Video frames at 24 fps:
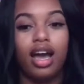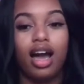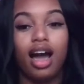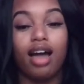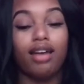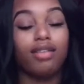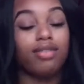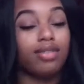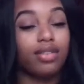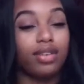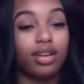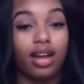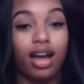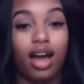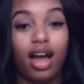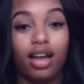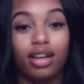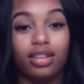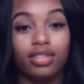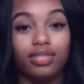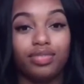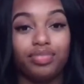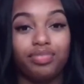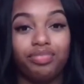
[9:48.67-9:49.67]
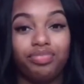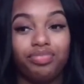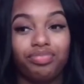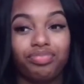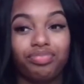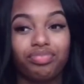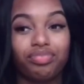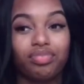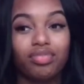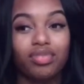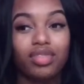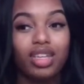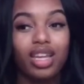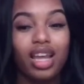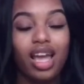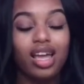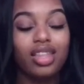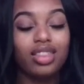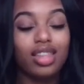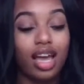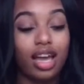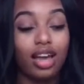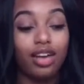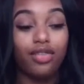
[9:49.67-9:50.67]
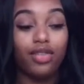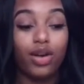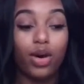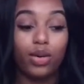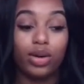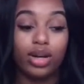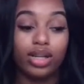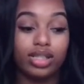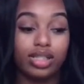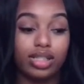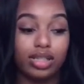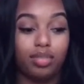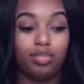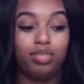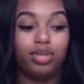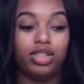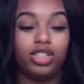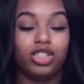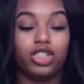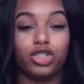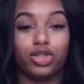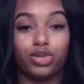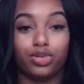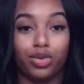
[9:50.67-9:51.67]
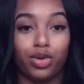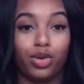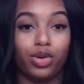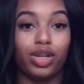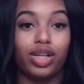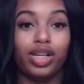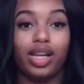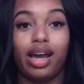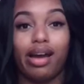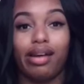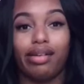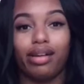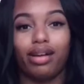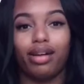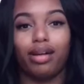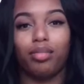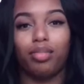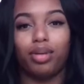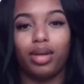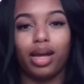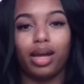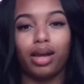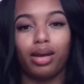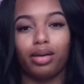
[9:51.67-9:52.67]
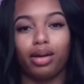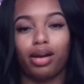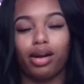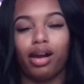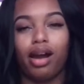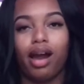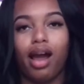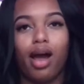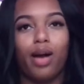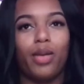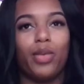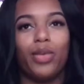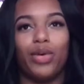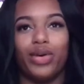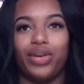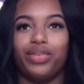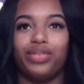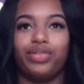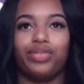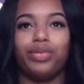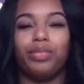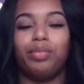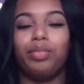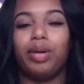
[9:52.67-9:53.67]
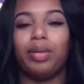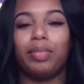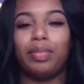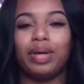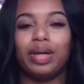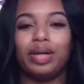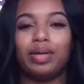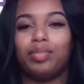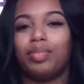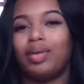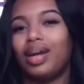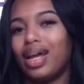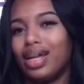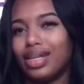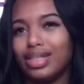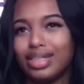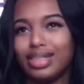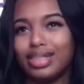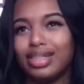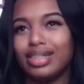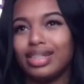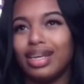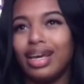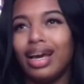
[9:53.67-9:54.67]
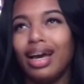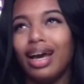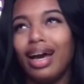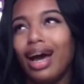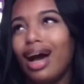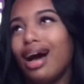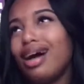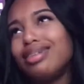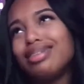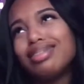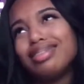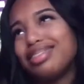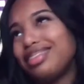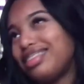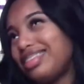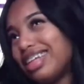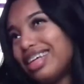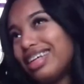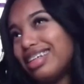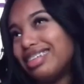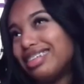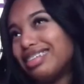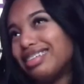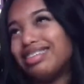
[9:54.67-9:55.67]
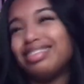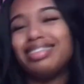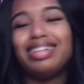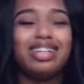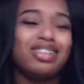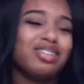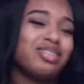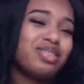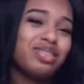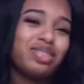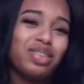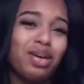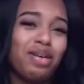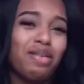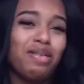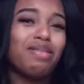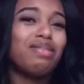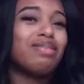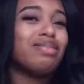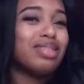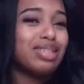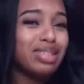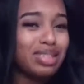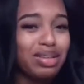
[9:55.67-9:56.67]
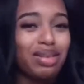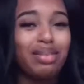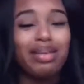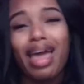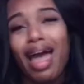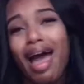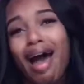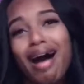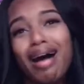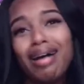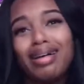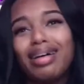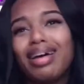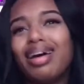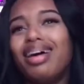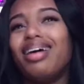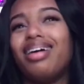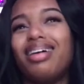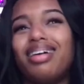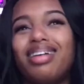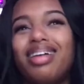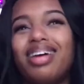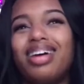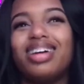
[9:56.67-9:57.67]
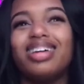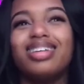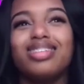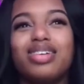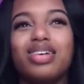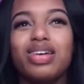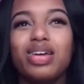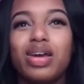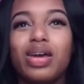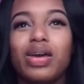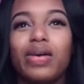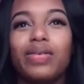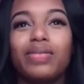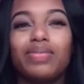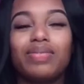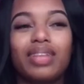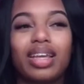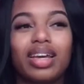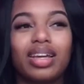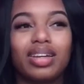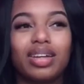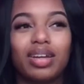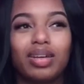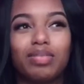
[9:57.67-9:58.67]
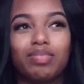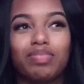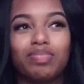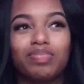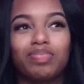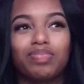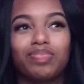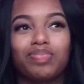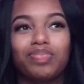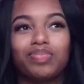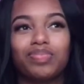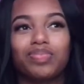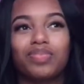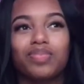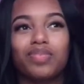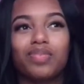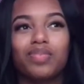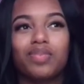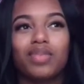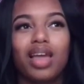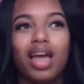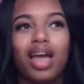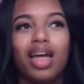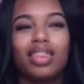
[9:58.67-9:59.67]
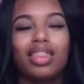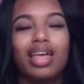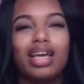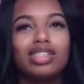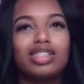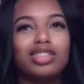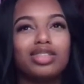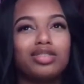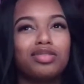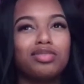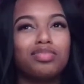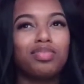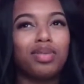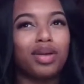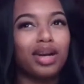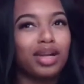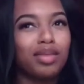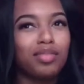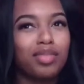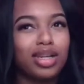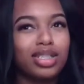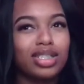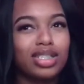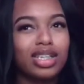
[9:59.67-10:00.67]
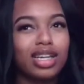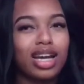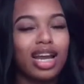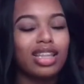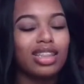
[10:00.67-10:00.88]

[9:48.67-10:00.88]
I've forgotten, that if I would have simply just wrote it down in a planner, I would have remembered, but I just didn't. So yeah. And that's pretty much it.